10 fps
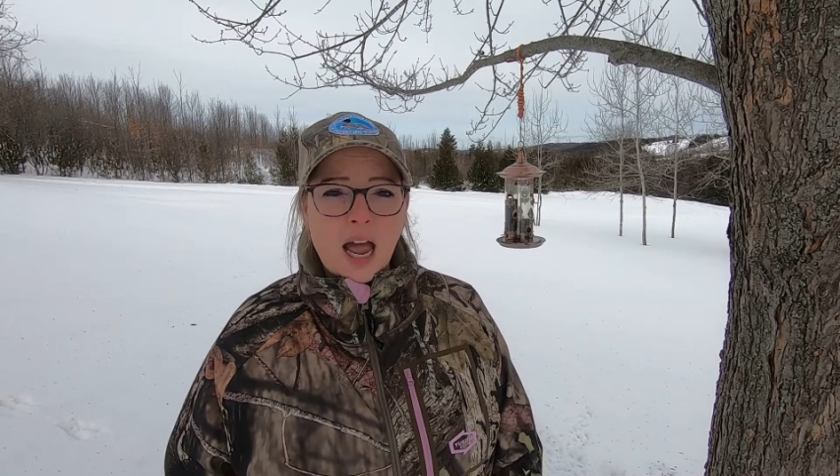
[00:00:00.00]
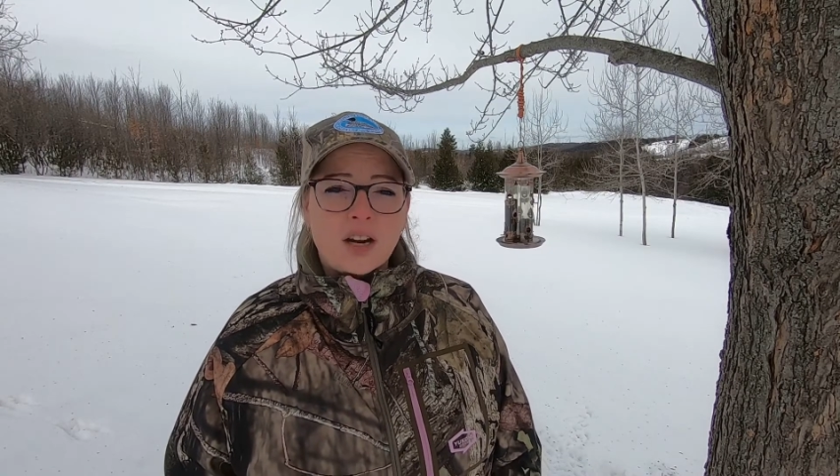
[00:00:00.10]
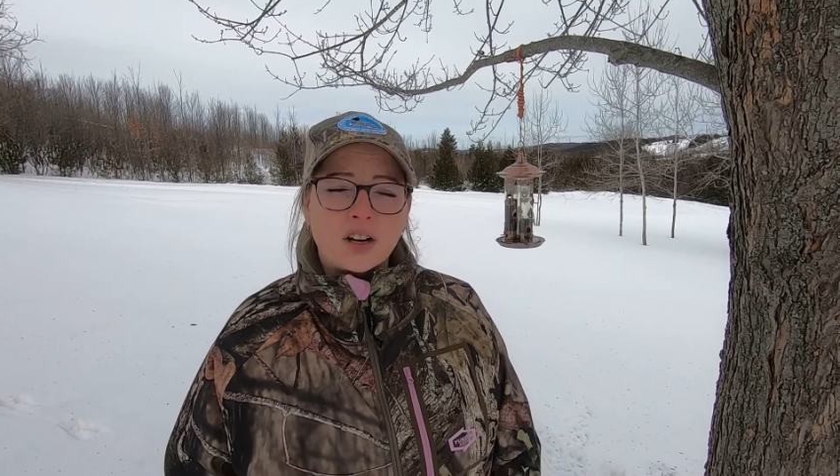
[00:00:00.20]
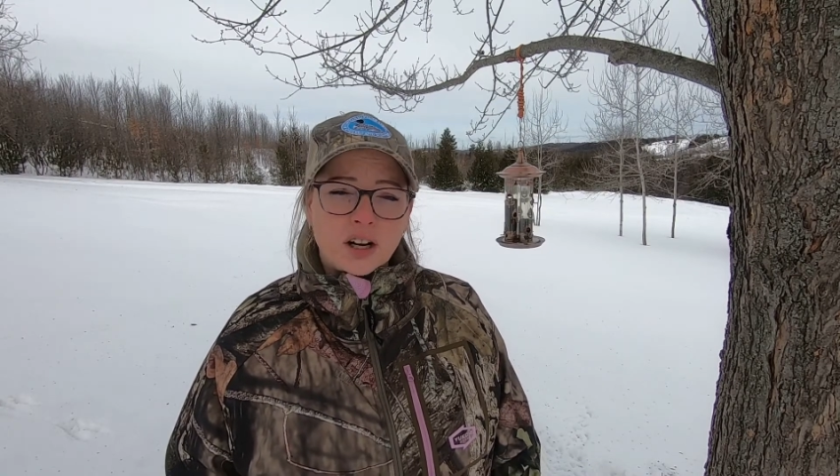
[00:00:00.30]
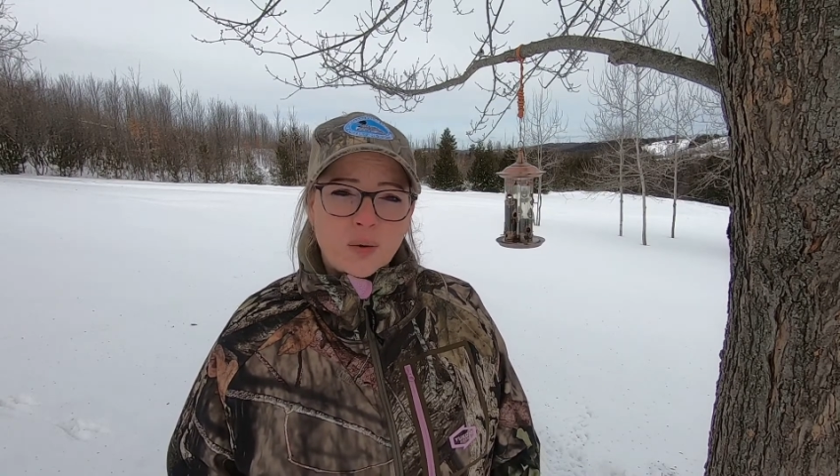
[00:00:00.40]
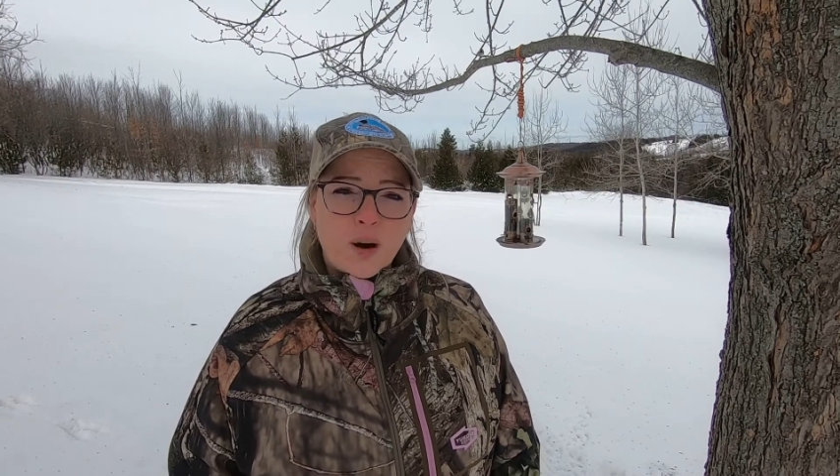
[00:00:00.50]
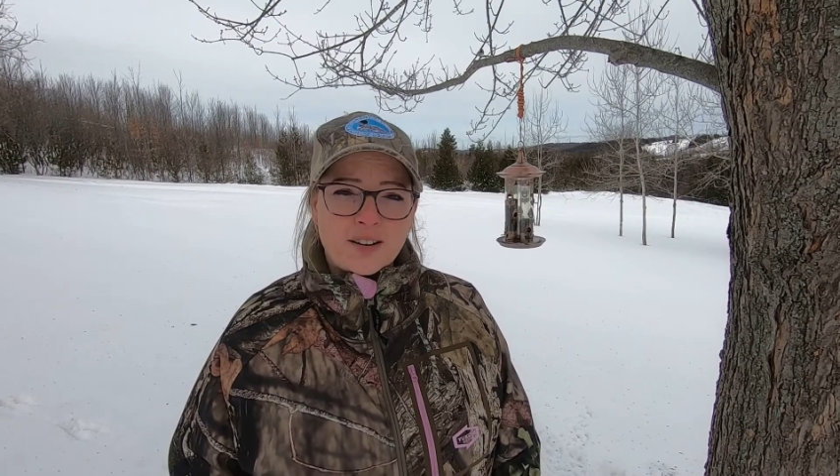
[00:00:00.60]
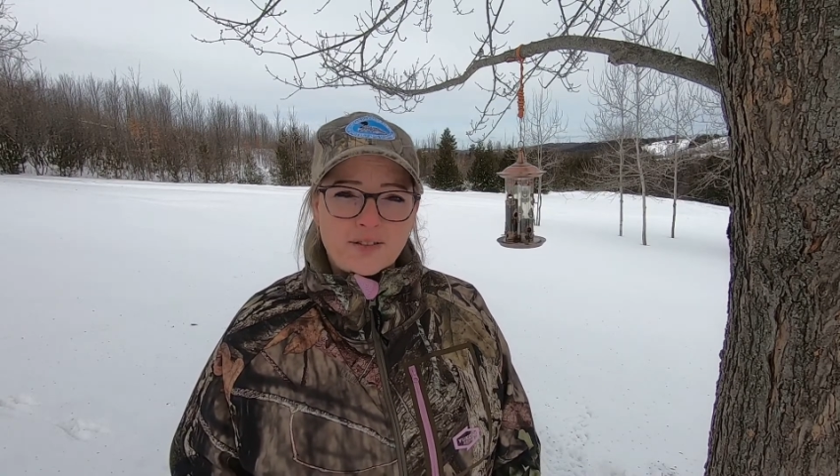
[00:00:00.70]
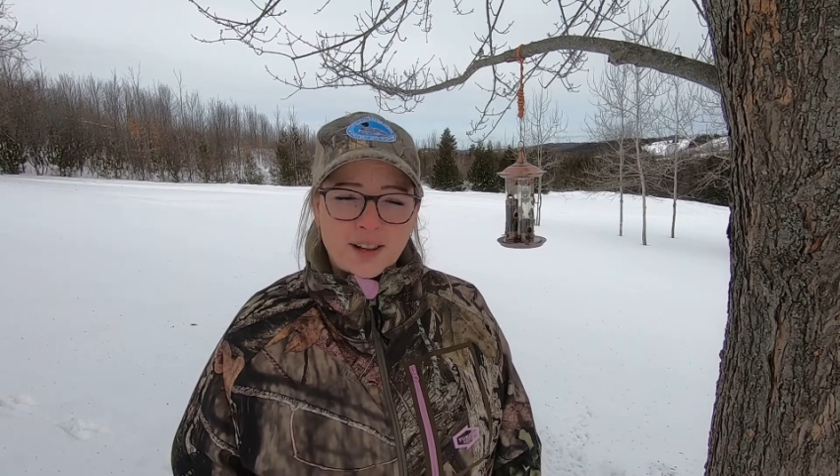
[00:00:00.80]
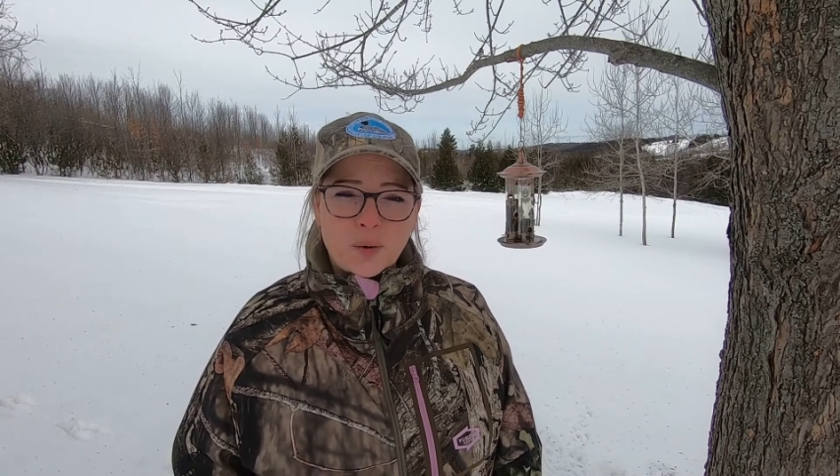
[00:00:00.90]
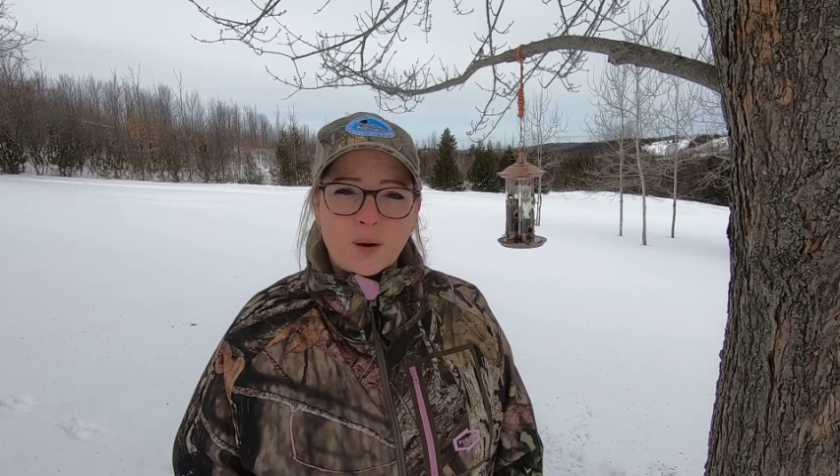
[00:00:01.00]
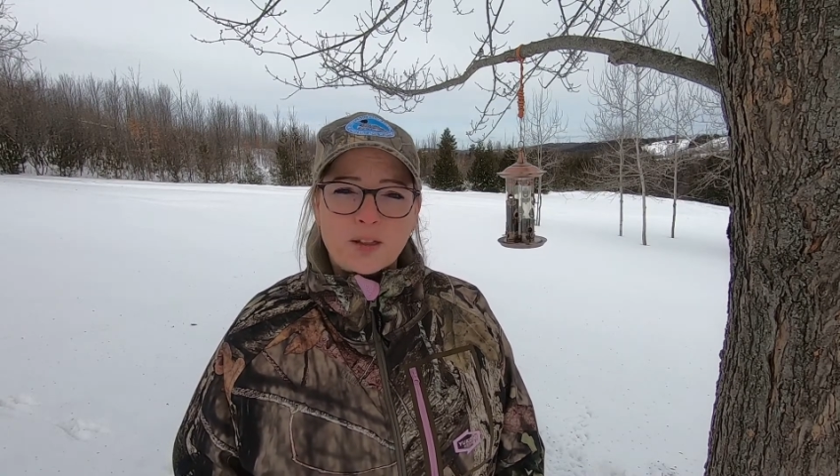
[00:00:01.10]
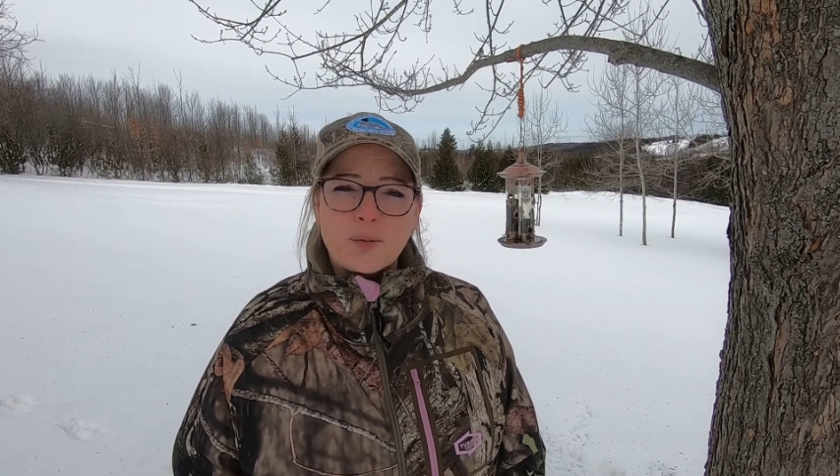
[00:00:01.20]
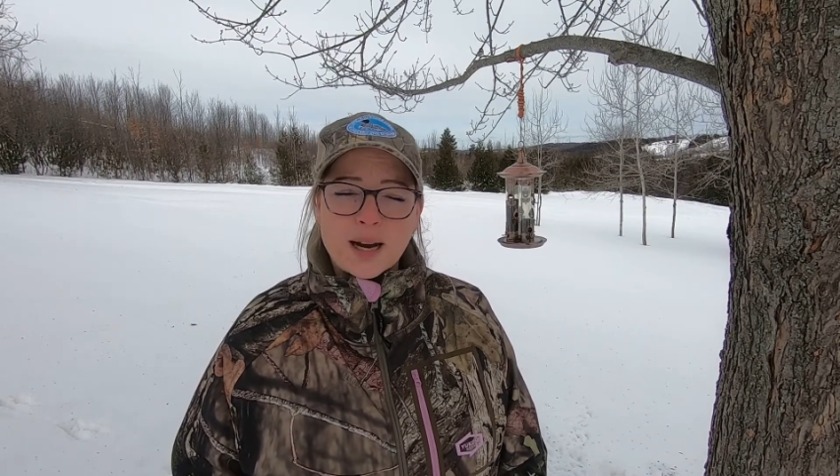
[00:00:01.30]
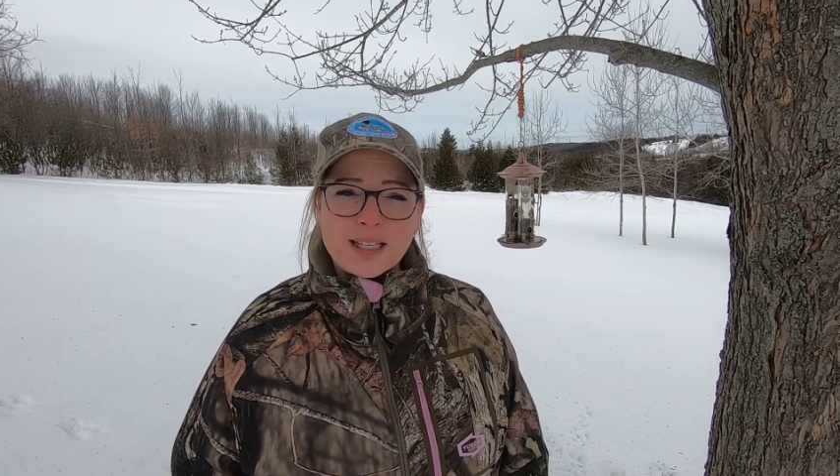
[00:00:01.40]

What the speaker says: And you're going to want to fill it with the